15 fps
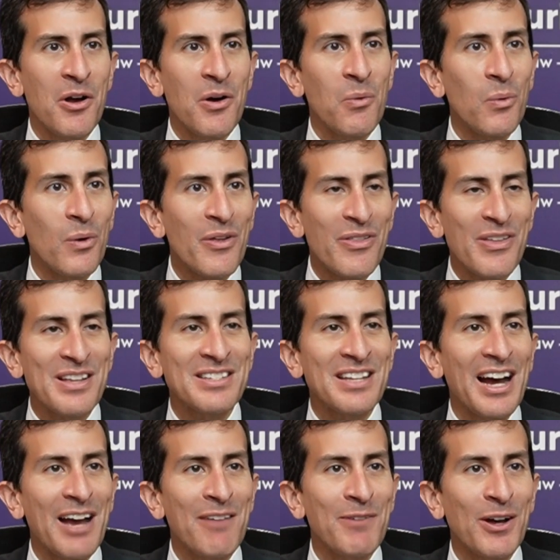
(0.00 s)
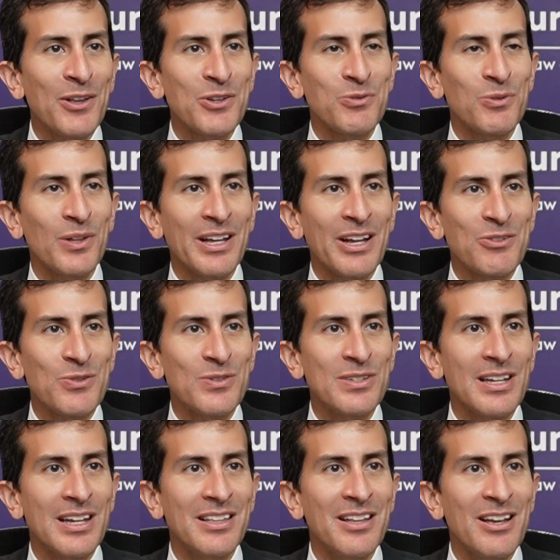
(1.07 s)
One of the things that I found is really
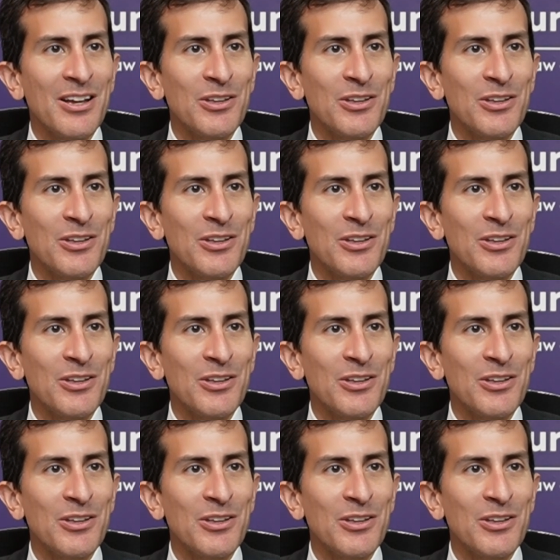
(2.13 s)
interesting